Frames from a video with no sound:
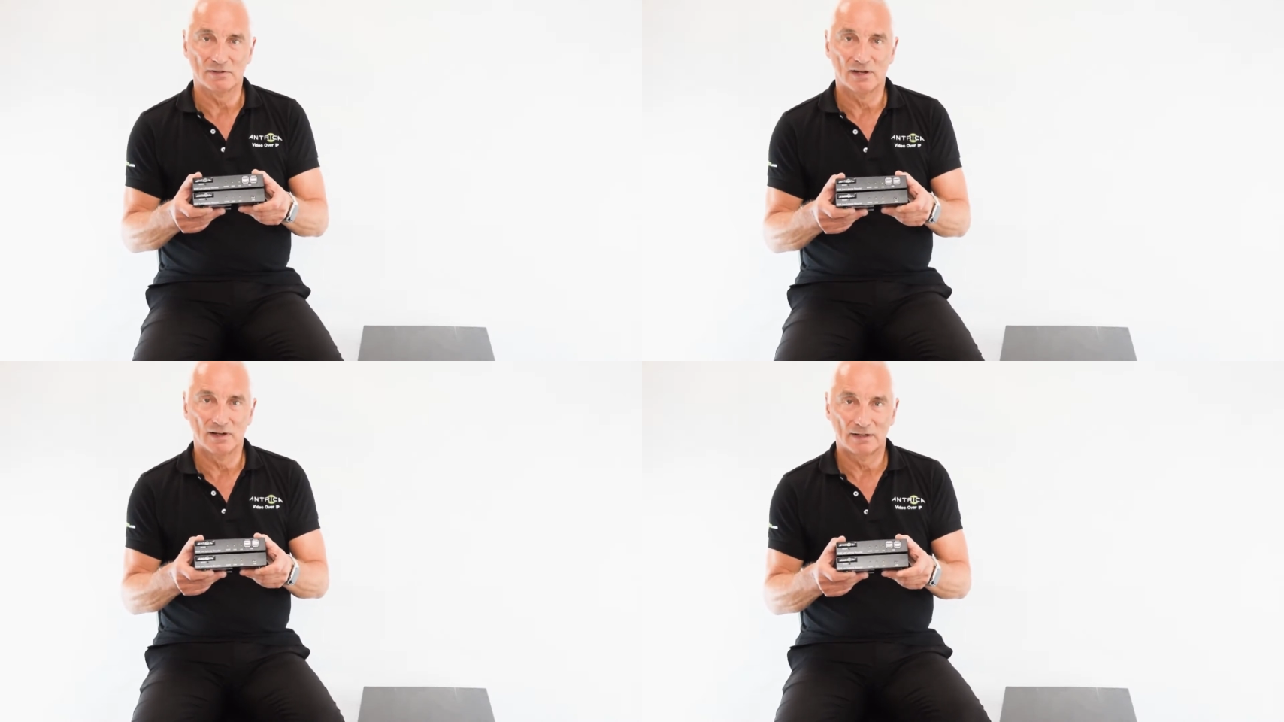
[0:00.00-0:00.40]

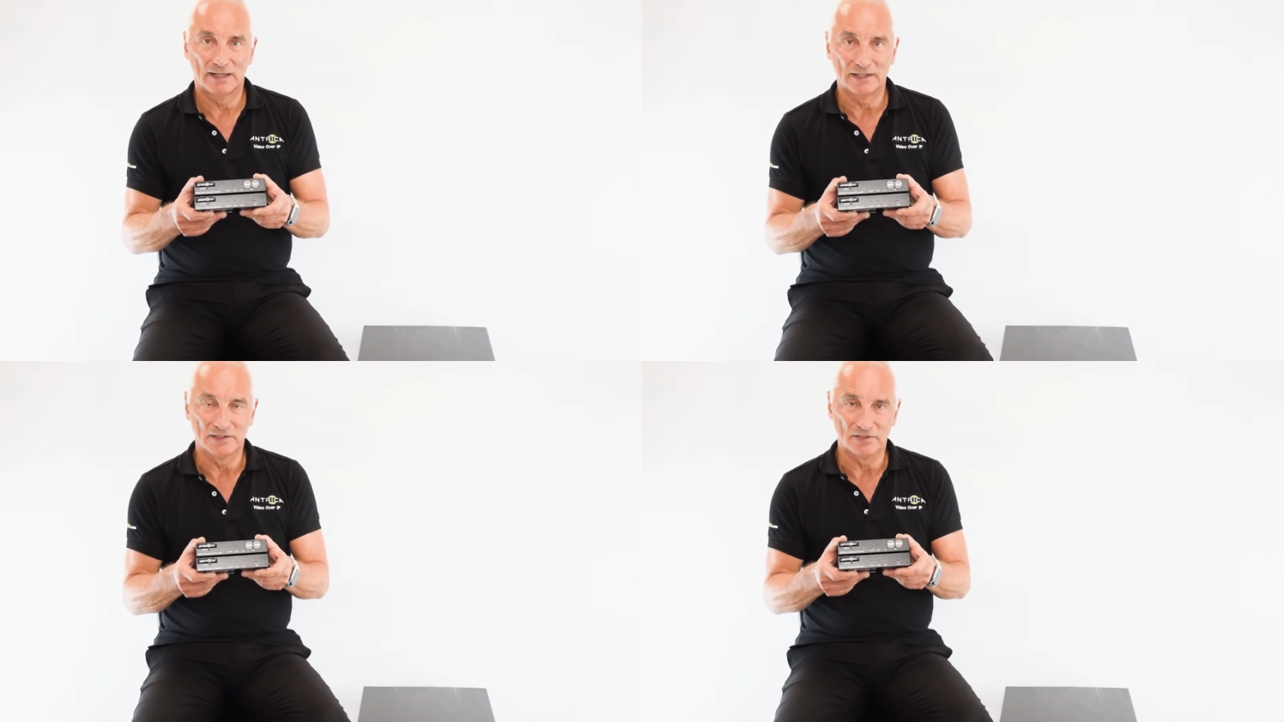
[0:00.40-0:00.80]

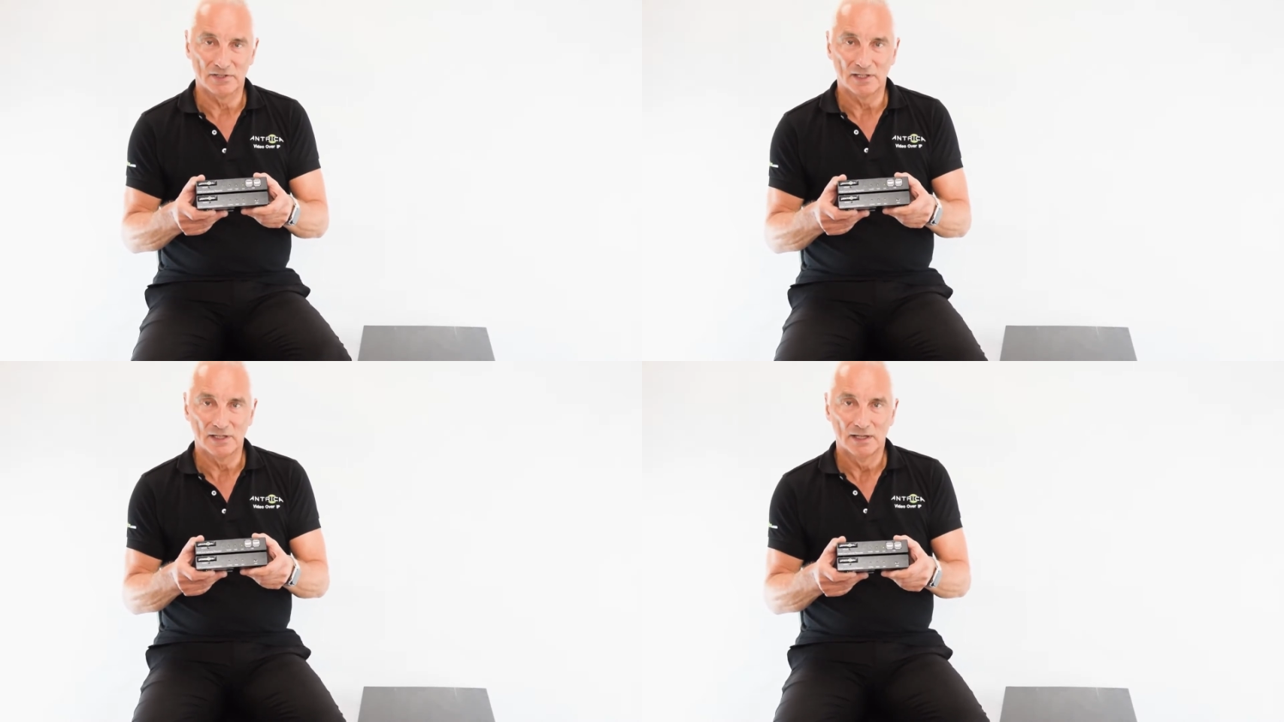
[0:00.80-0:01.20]

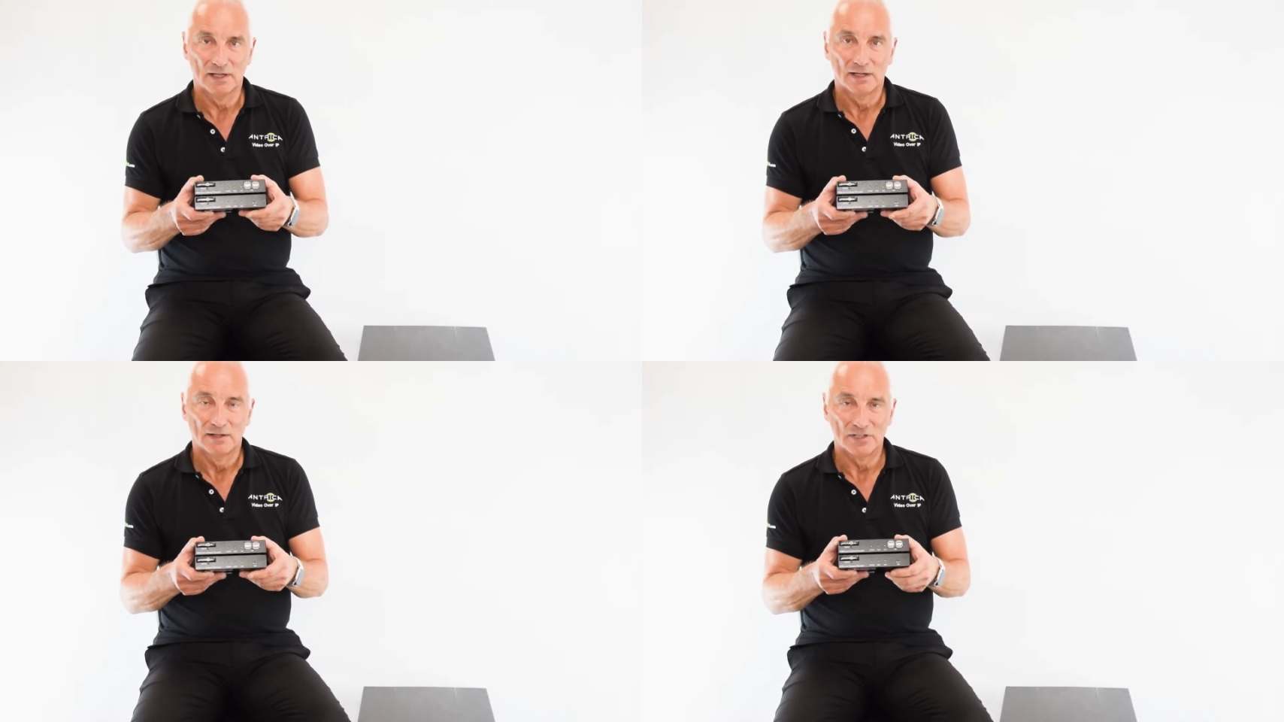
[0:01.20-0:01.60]
latency
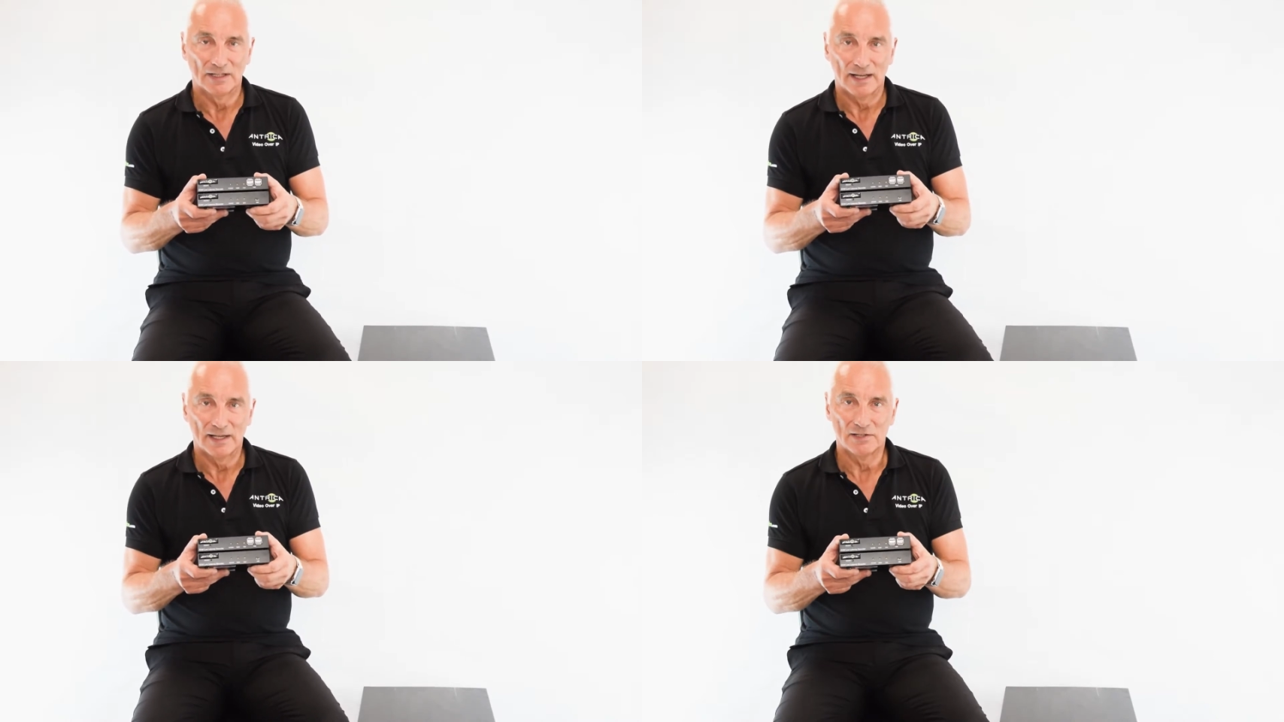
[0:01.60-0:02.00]

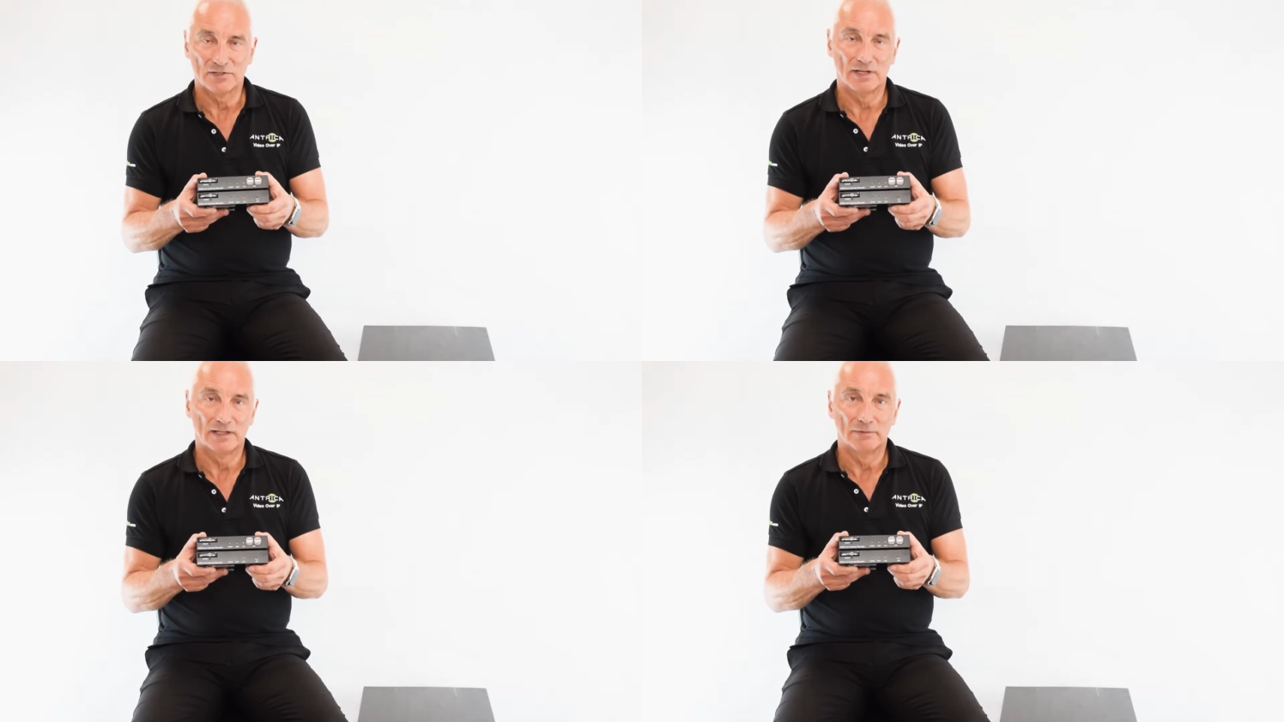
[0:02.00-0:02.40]

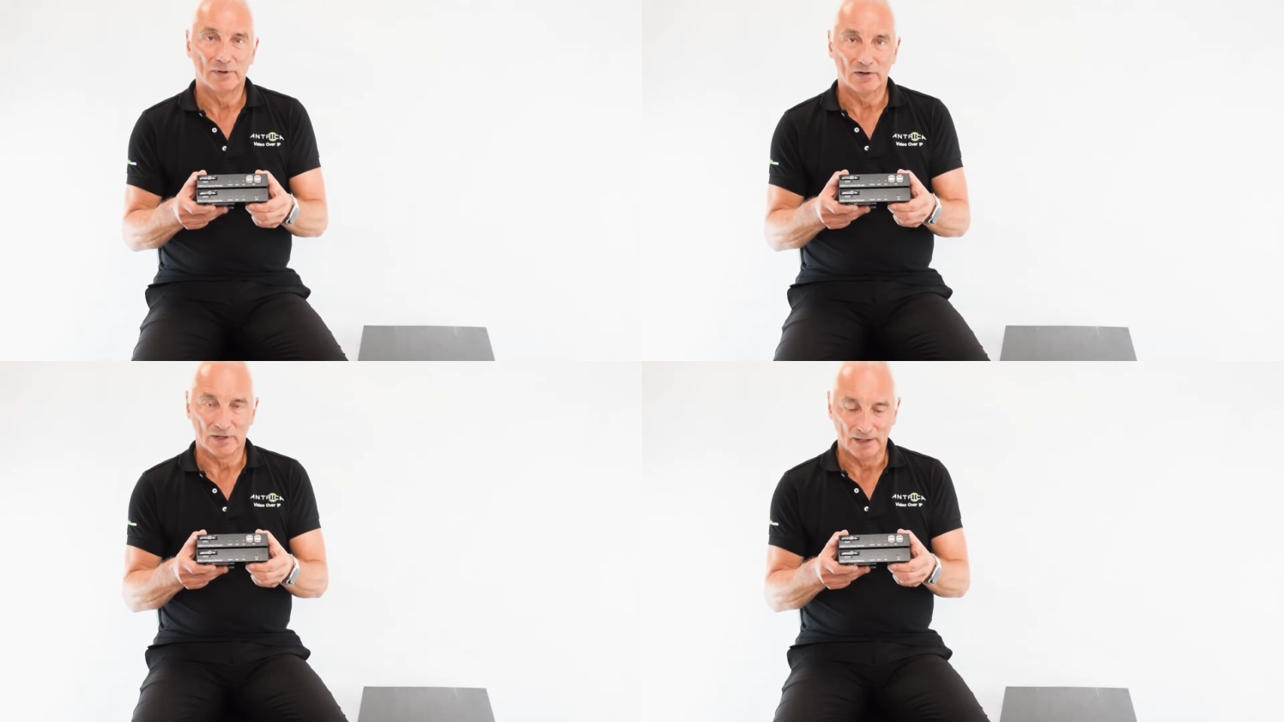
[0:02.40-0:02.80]
delays in the
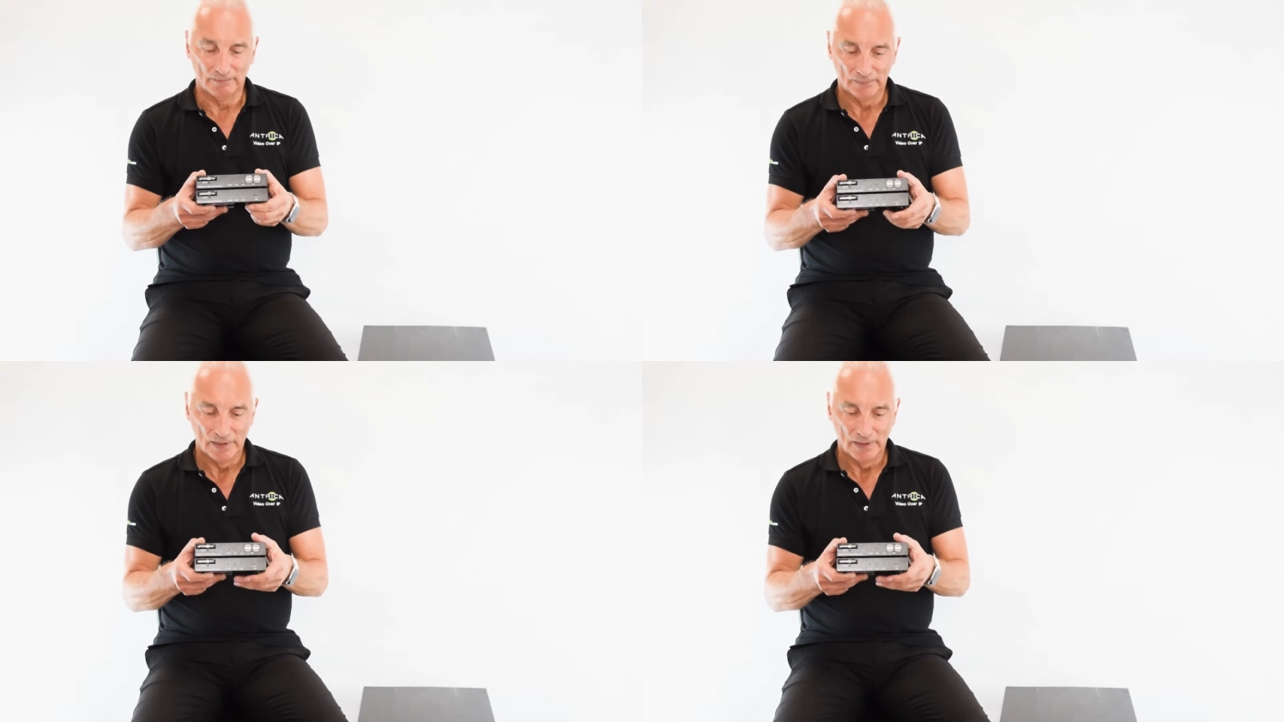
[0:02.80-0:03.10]
market.